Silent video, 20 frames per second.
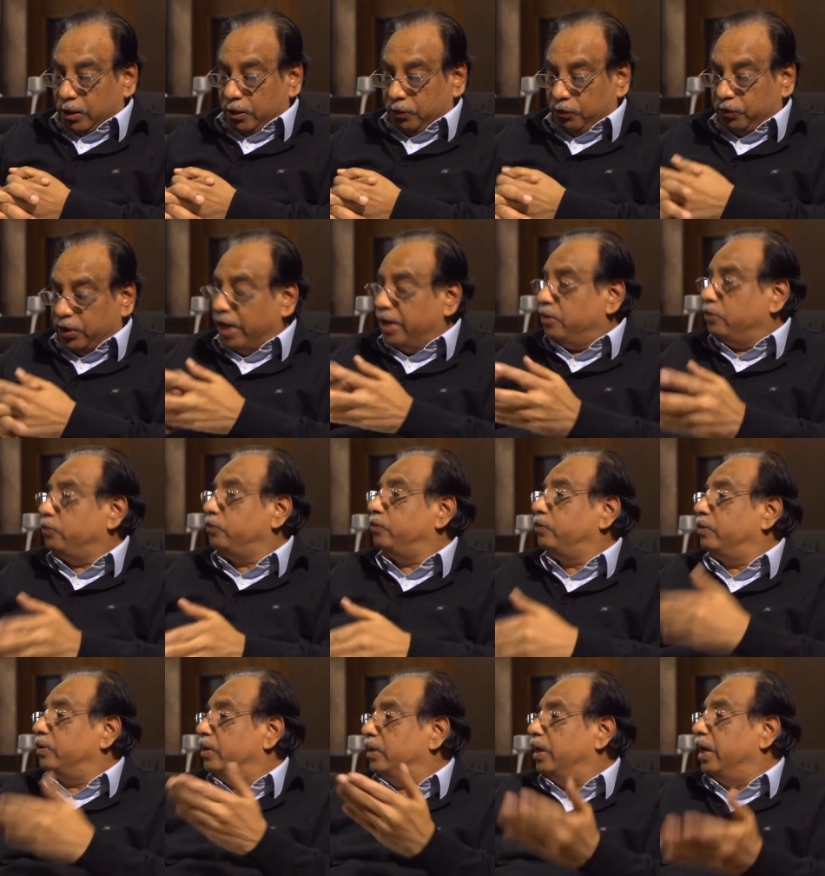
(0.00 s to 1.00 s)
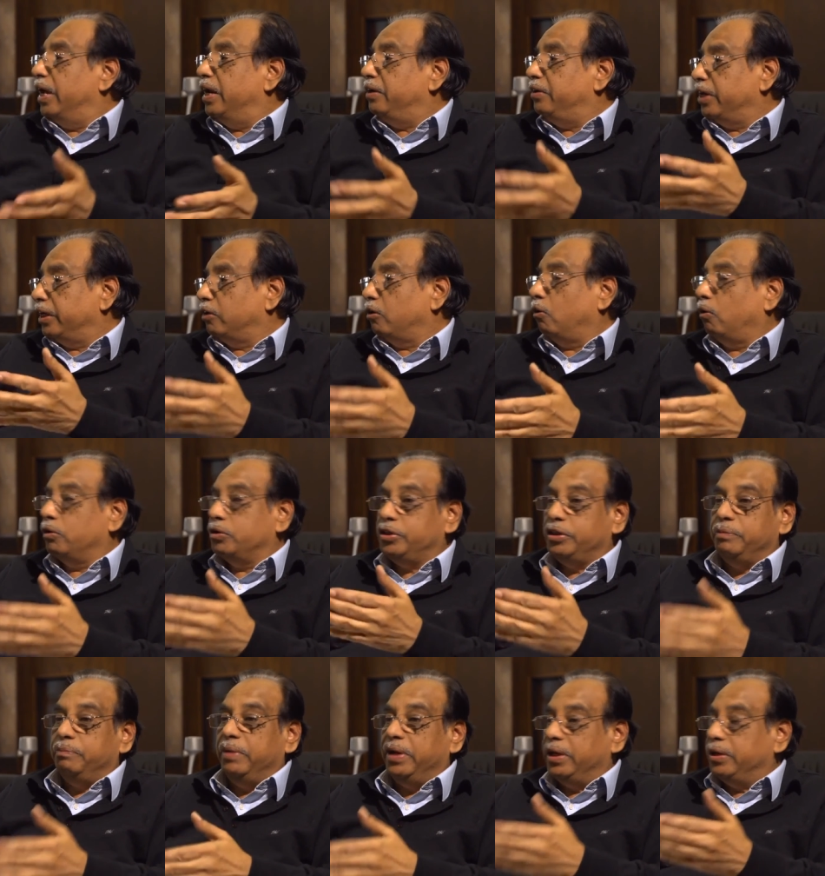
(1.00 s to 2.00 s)
science and
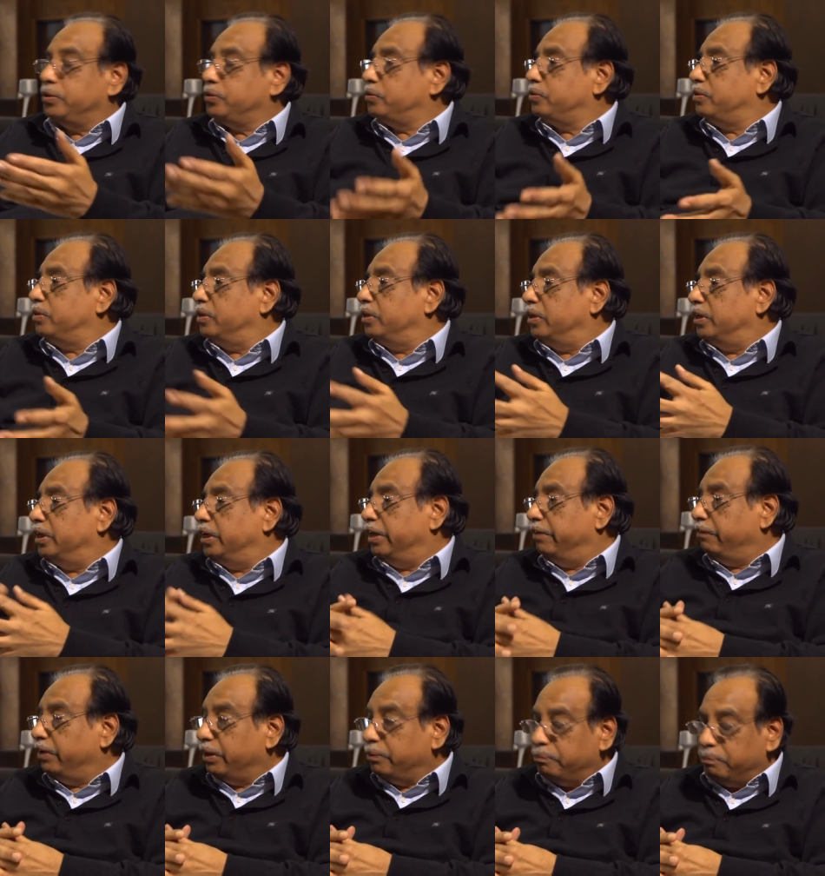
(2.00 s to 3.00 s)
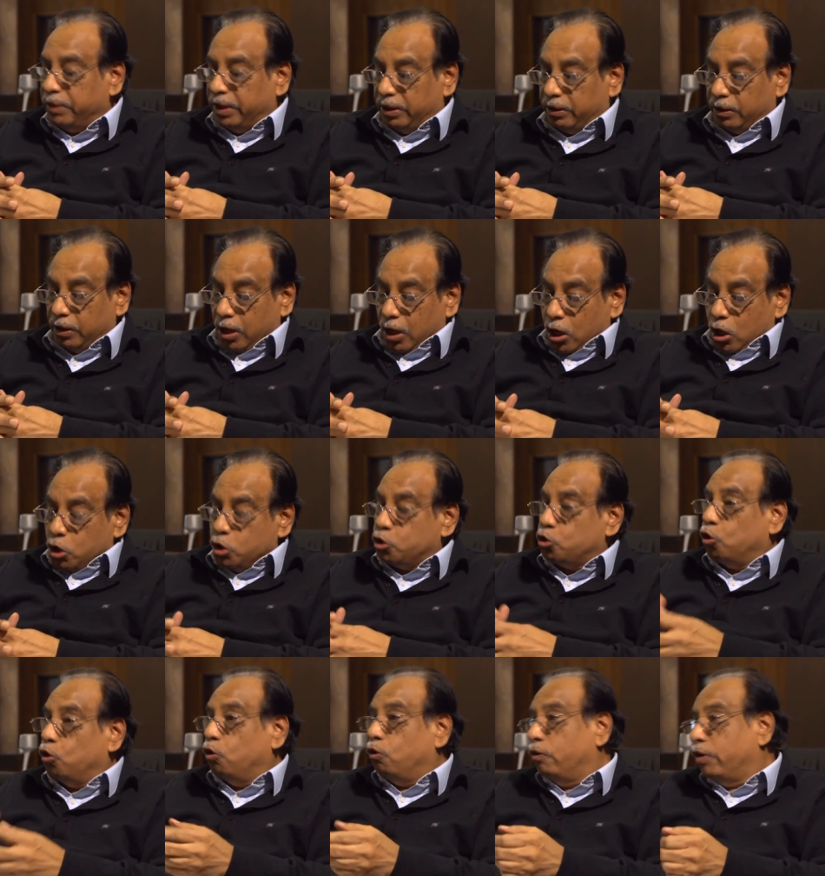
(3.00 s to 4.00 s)
technology based development.
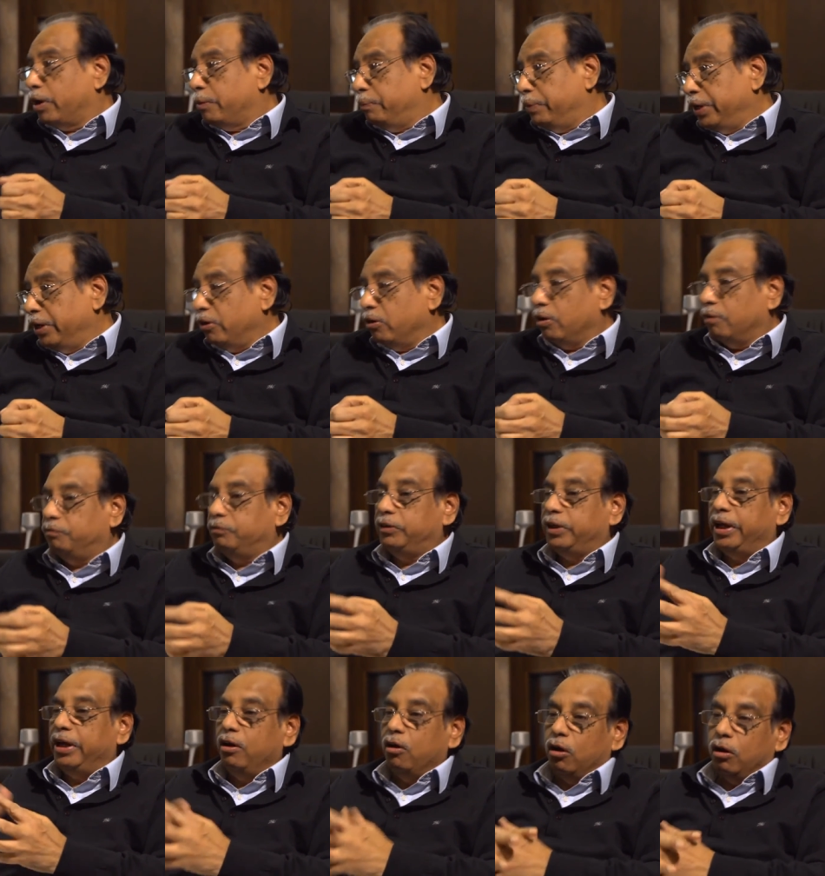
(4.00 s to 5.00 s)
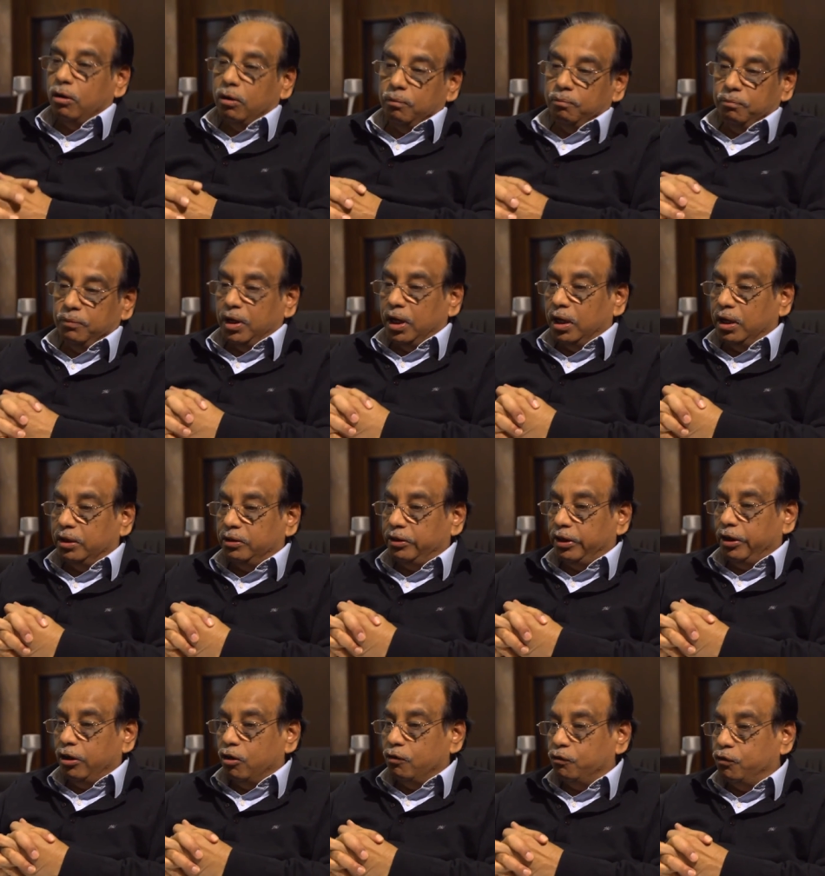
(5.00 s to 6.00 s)
So over a period of three
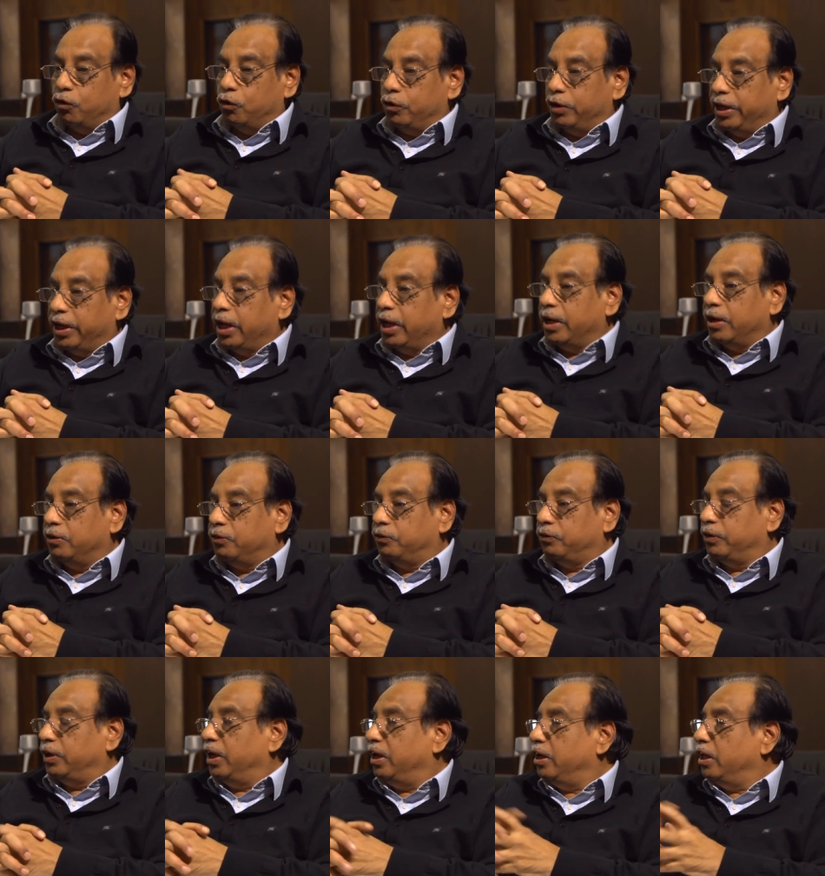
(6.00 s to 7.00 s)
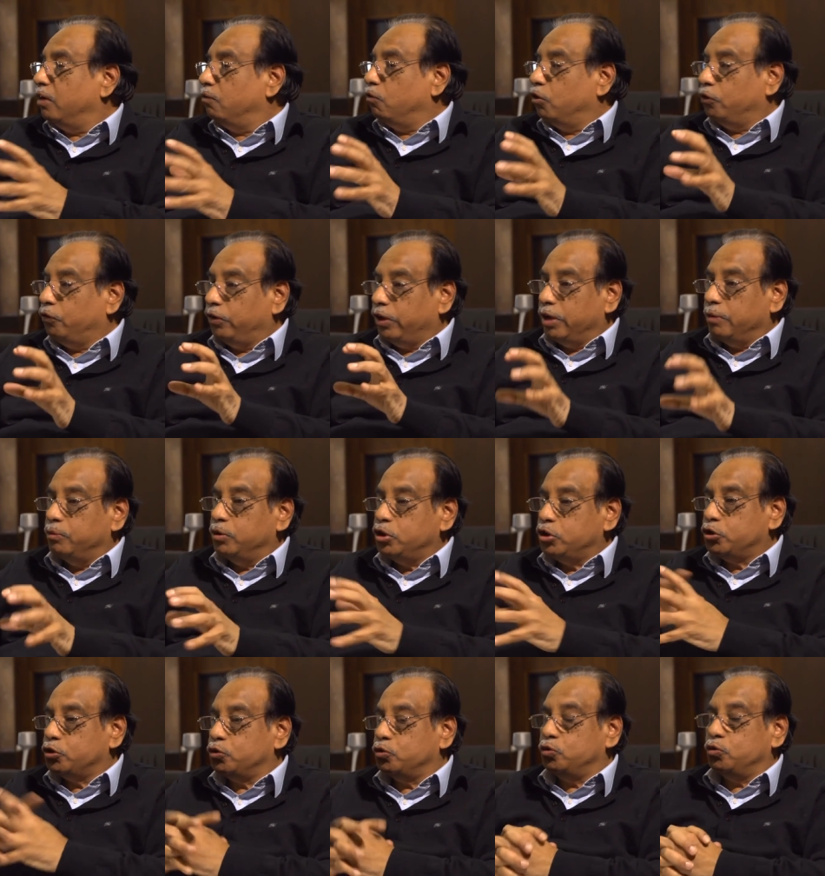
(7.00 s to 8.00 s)
or four decades, India was able
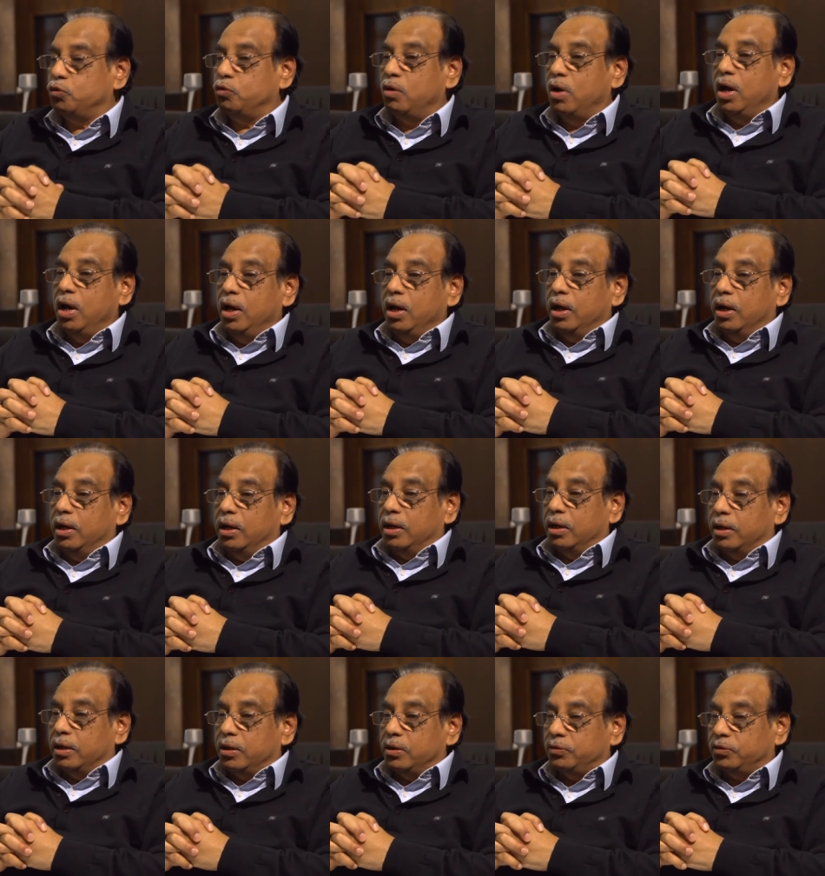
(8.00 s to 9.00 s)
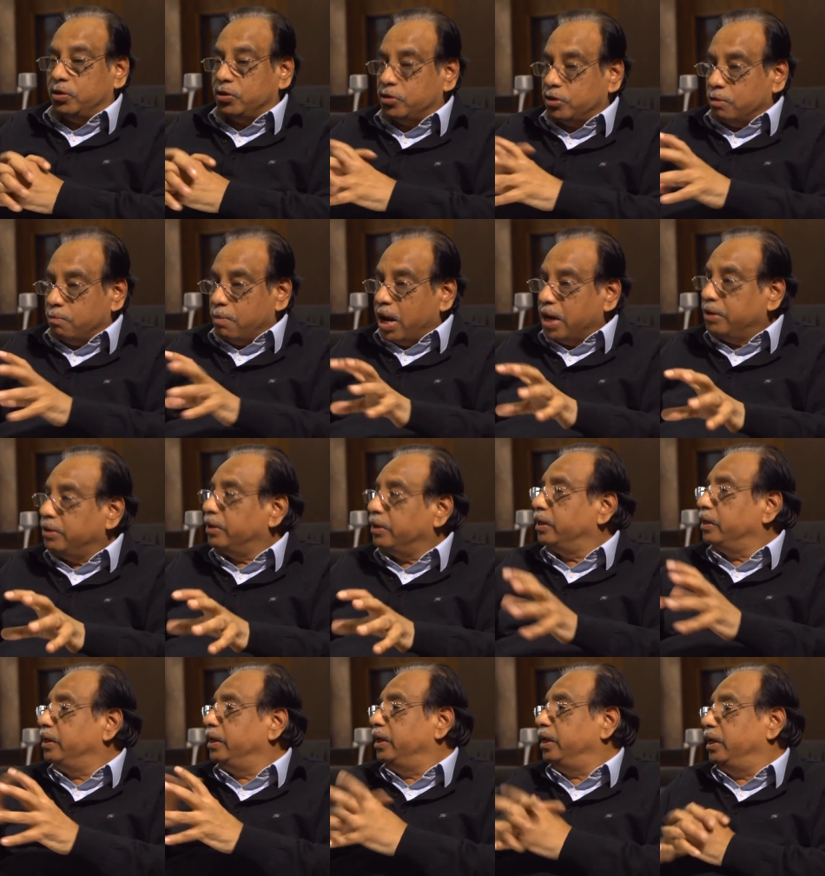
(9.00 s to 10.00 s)
to
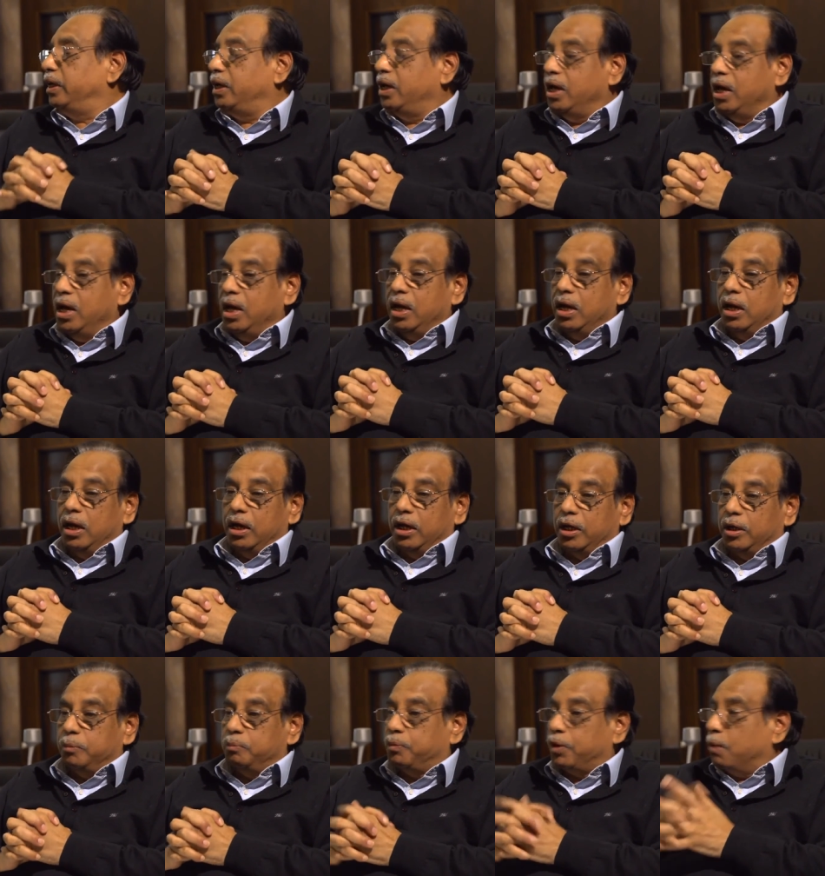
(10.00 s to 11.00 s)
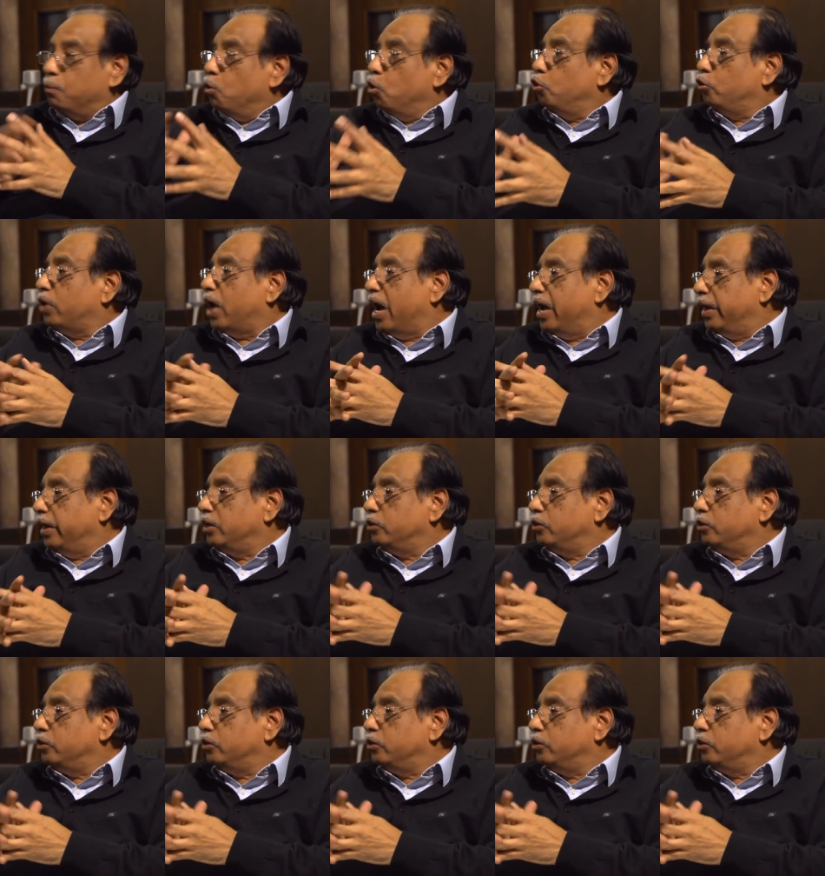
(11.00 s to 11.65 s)
systematically promote higher